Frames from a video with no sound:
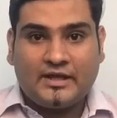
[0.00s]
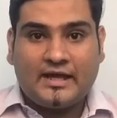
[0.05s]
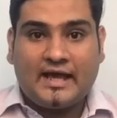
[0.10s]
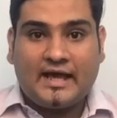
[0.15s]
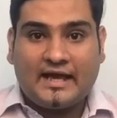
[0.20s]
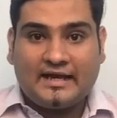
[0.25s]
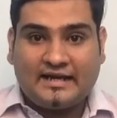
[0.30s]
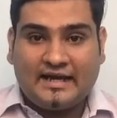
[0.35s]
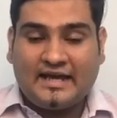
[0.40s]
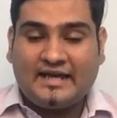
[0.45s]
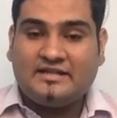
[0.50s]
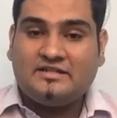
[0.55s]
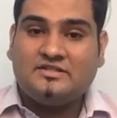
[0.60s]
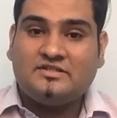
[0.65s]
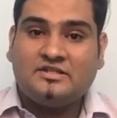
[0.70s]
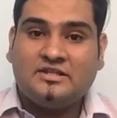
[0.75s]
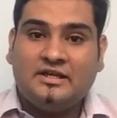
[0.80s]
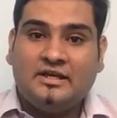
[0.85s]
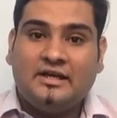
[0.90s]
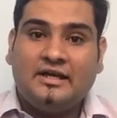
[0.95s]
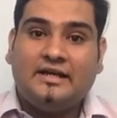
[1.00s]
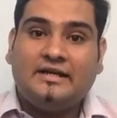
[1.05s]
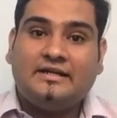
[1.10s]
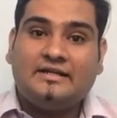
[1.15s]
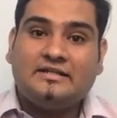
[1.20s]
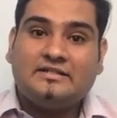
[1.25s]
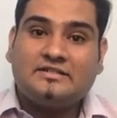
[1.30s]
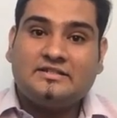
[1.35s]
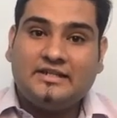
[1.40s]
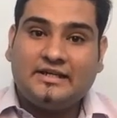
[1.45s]
and hence it
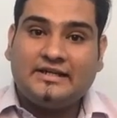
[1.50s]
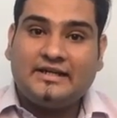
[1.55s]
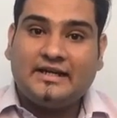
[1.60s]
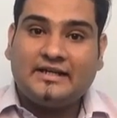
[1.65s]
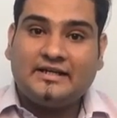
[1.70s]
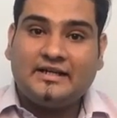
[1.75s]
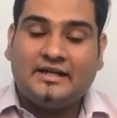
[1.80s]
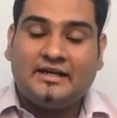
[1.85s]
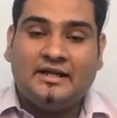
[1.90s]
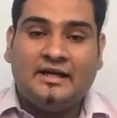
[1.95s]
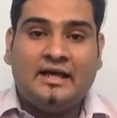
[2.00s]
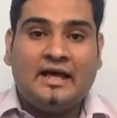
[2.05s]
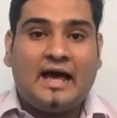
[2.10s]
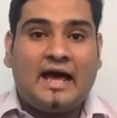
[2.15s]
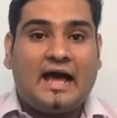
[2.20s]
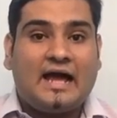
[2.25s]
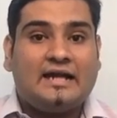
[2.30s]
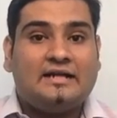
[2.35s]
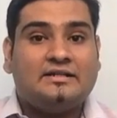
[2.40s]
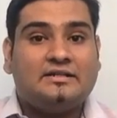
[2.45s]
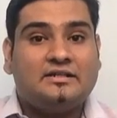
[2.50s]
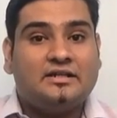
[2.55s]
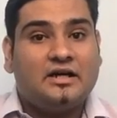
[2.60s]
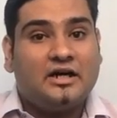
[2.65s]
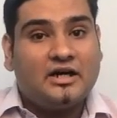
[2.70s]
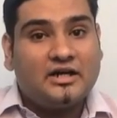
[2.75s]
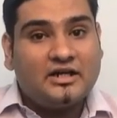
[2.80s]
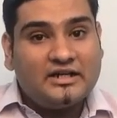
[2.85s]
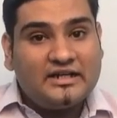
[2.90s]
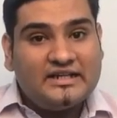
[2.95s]
is detected at
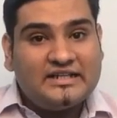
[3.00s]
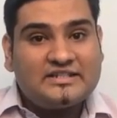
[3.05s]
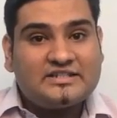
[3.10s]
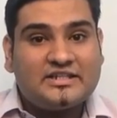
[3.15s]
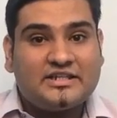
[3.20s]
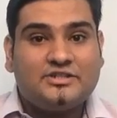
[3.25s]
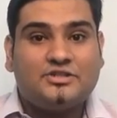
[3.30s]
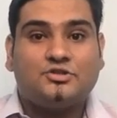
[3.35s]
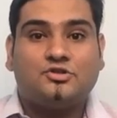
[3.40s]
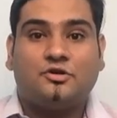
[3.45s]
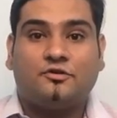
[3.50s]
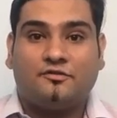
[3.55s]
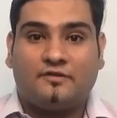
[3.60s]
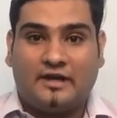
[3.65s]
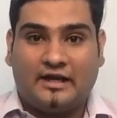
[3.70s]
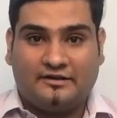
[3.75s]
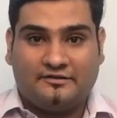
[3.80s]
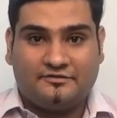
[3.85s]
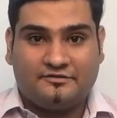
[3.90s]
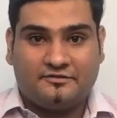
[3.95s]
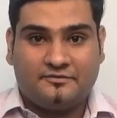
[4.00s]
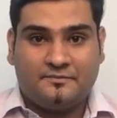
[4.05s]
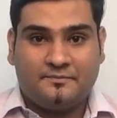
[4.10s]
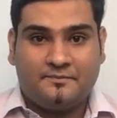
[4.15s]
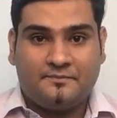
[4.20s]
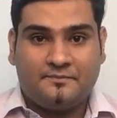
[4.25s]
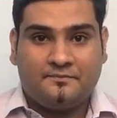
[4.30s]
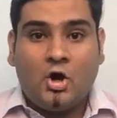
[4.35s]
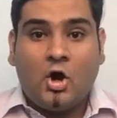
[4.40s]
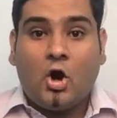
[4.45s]
early stages of life
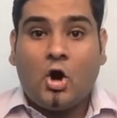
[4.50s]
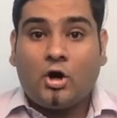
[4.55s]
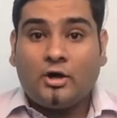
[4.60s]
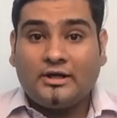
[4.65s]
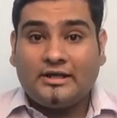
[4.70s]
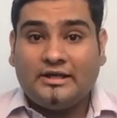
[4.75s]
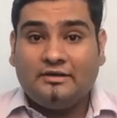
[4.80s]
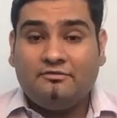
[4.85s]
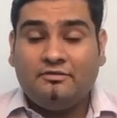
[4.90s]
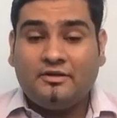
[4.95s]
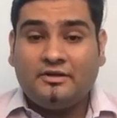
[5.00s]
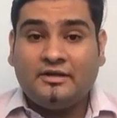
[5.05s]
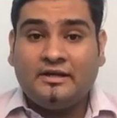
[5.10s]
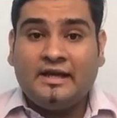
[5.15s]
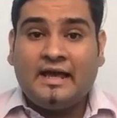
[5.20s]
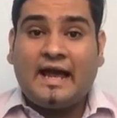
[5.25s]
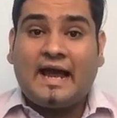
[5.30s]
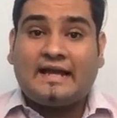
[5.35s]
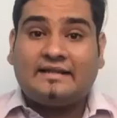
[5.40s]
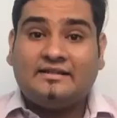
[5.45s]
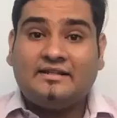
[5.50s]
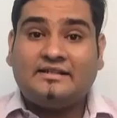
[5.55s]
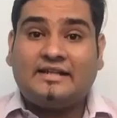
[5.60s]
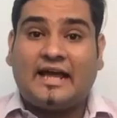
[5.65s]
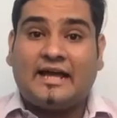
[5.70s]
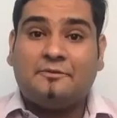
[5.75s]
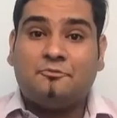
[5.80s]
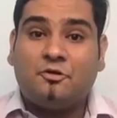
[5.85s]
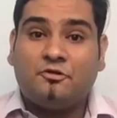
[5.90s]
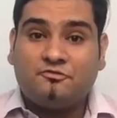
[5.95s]
or even at the
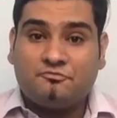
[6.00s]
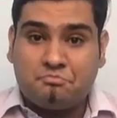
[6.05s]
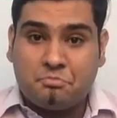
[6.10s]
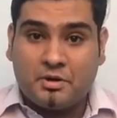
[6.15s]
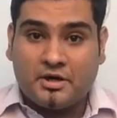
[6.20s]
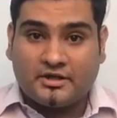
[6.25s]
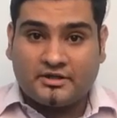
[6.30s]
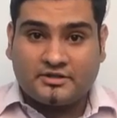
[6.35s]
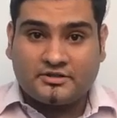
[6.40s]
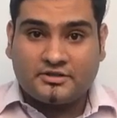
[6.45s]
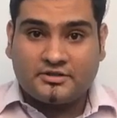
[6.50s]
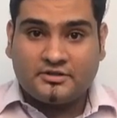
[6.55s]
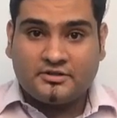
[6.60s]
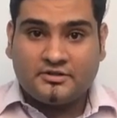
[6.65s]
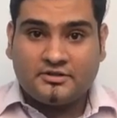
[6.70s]
time of birth.